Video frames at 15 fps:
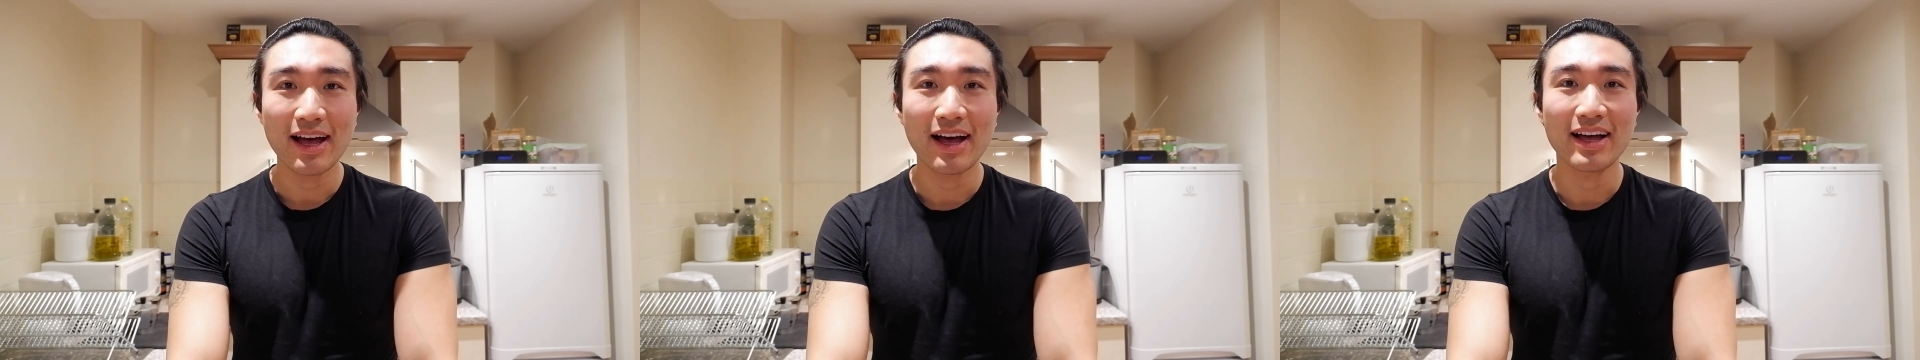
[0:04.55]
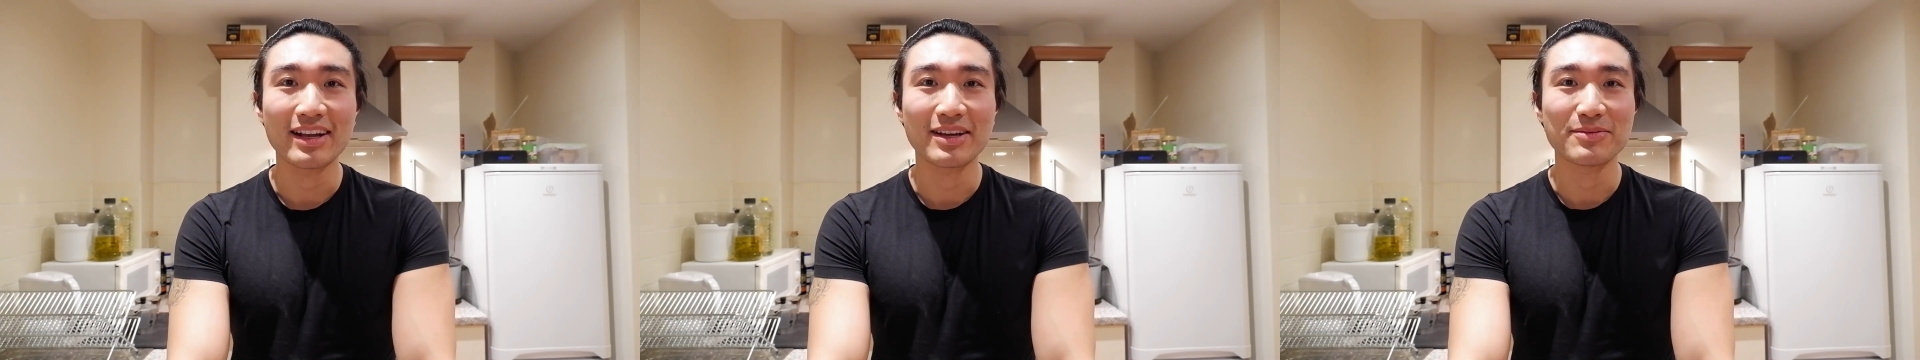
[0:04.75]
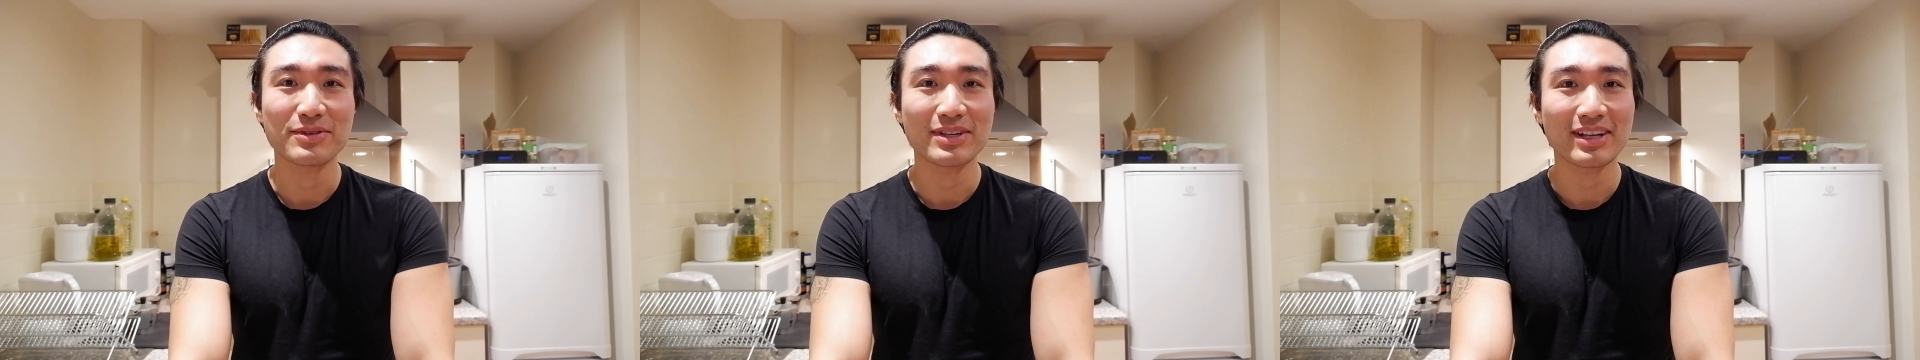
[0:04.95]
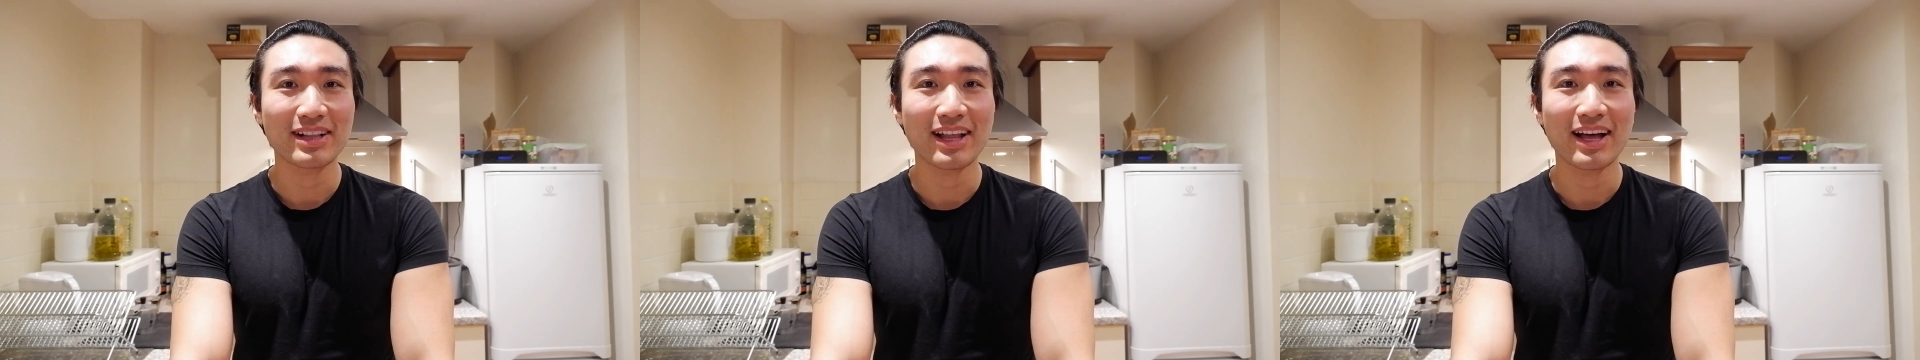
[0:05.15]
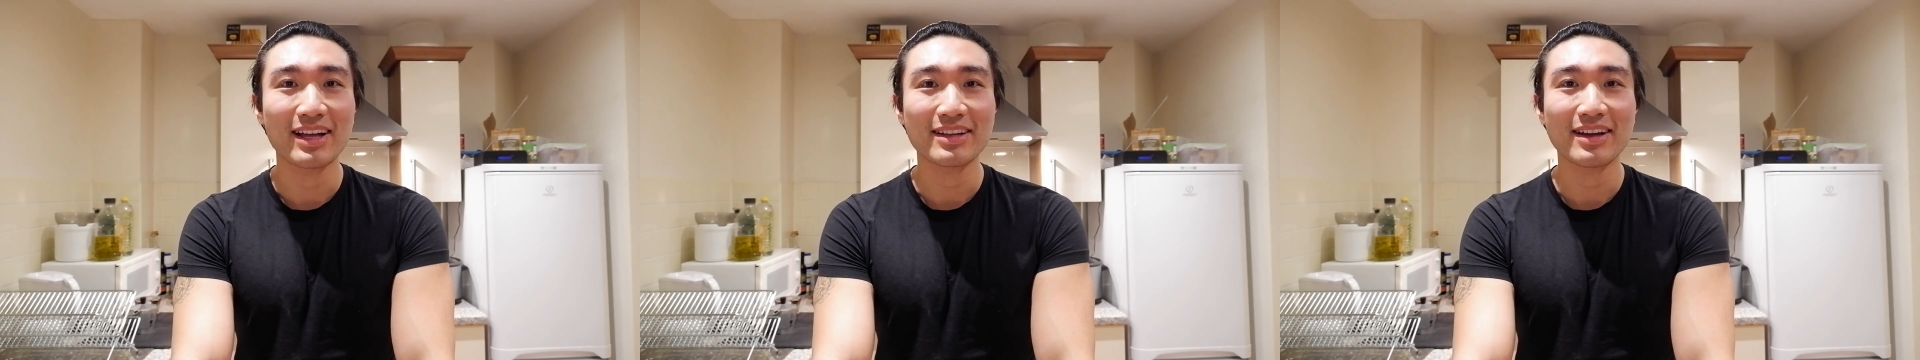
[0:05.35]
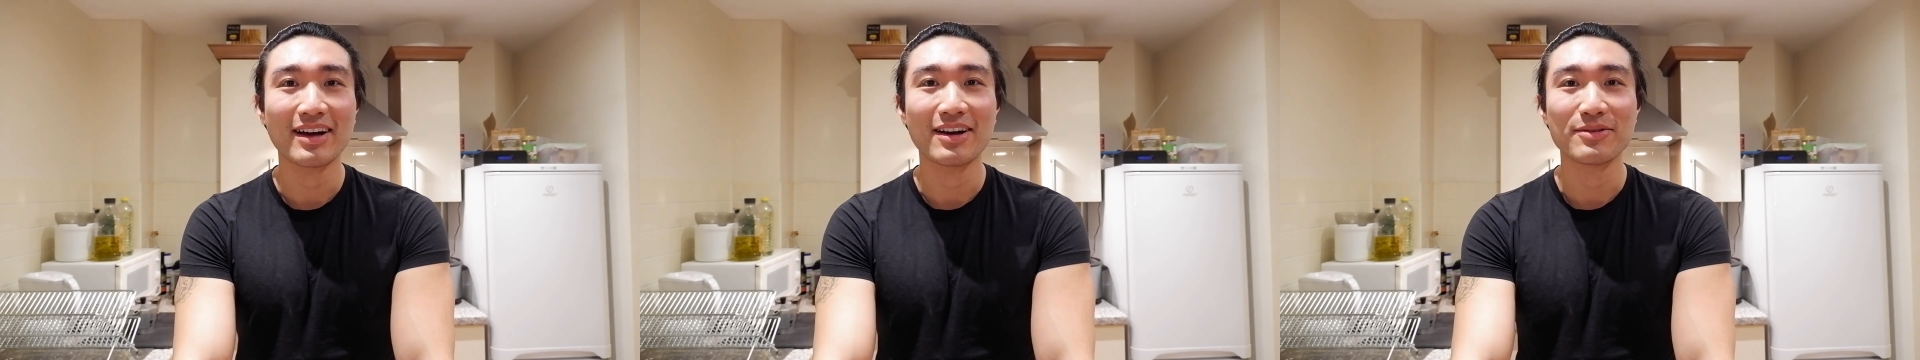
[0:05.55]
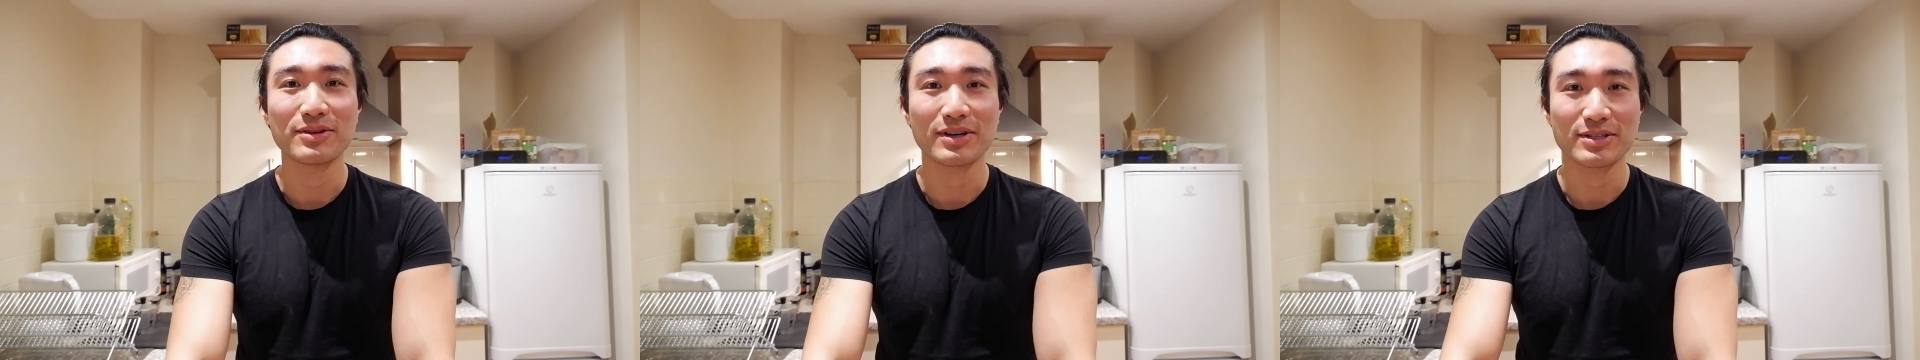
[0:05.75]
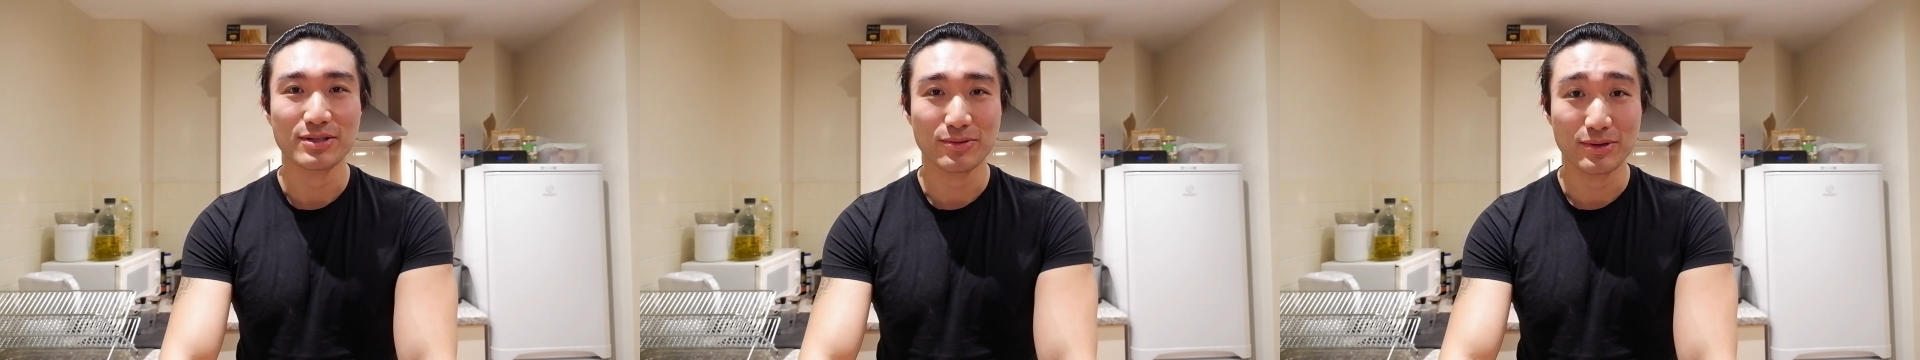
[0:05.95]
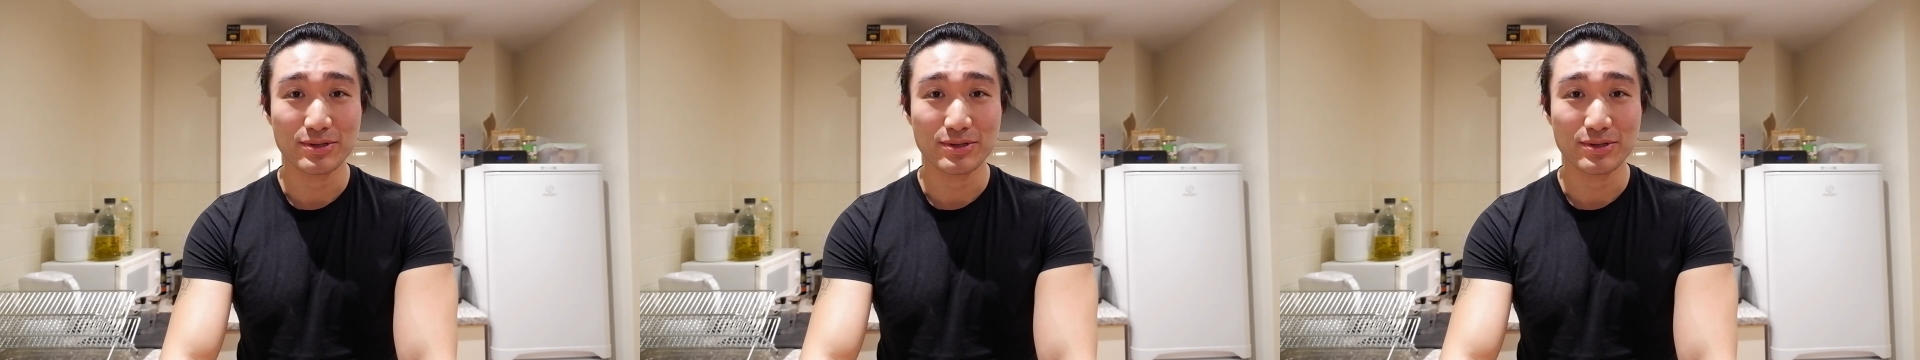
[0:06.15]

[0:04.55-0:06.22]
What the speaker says: and I'm really glad you guys are